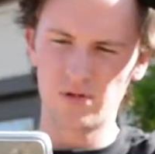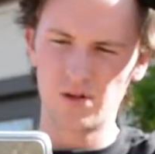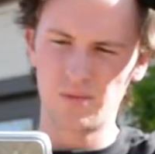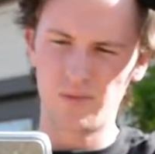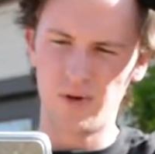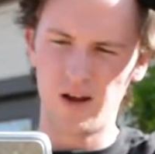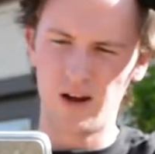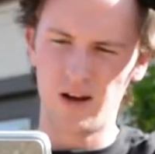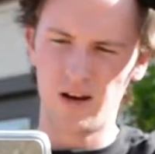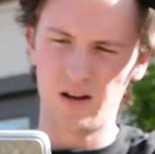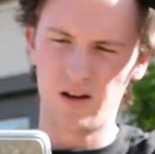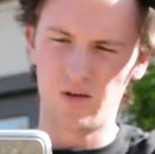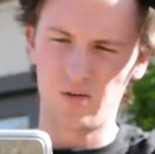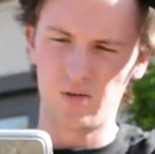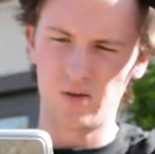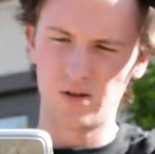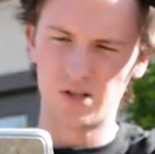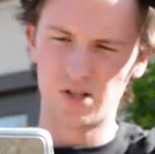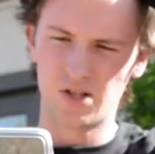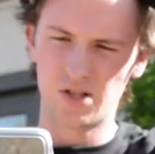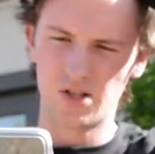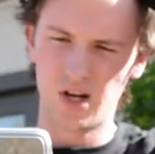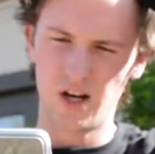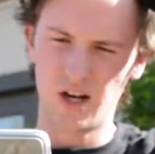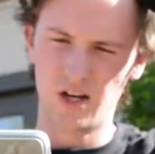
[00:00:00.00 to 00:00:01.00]
demand and
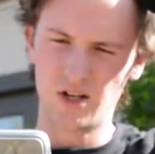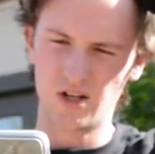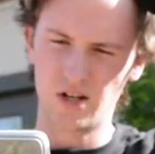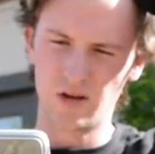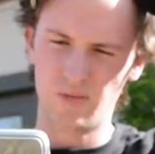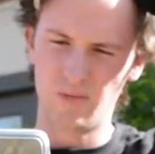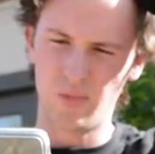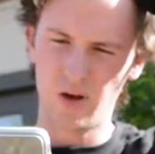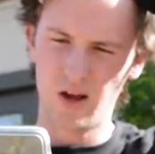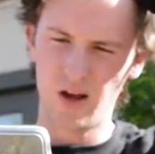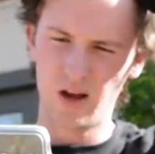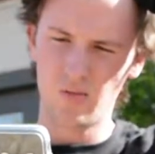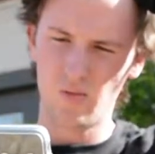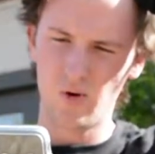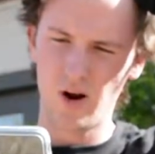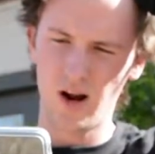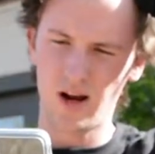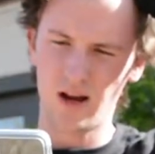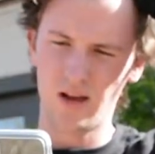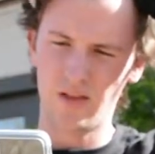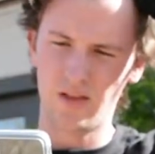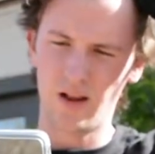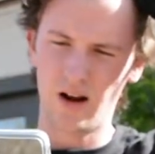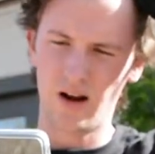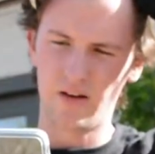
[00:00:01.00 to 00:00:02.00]
always changing
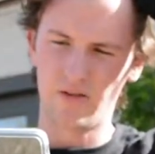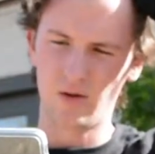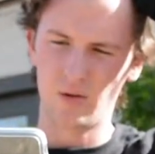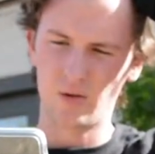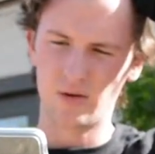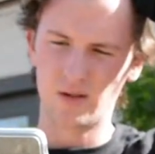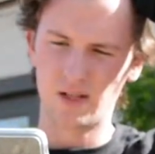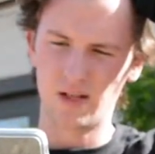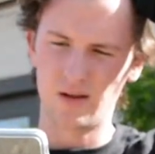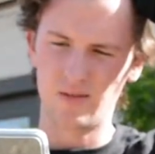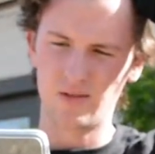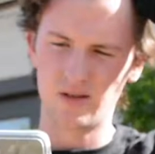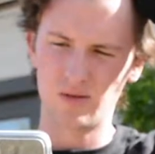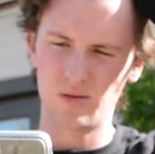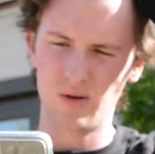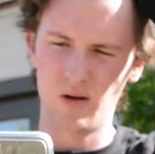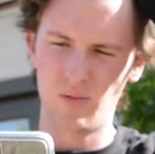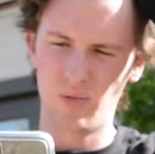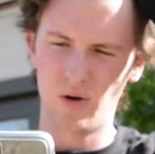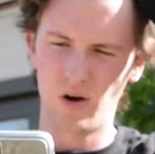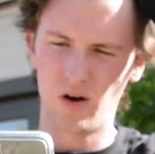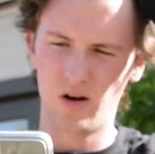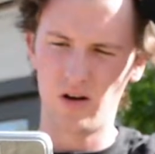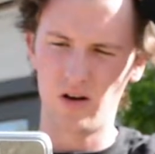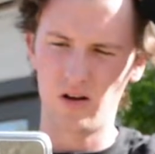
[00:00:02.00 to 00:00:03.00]
bandwagon that everyone seems to be a
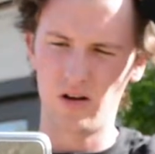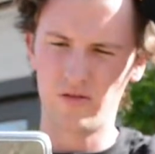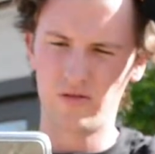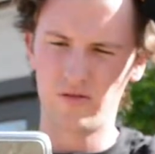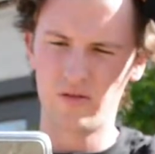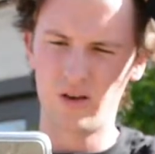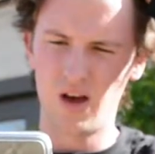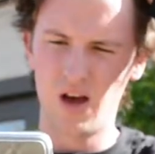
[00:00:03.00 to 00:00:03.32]
part of.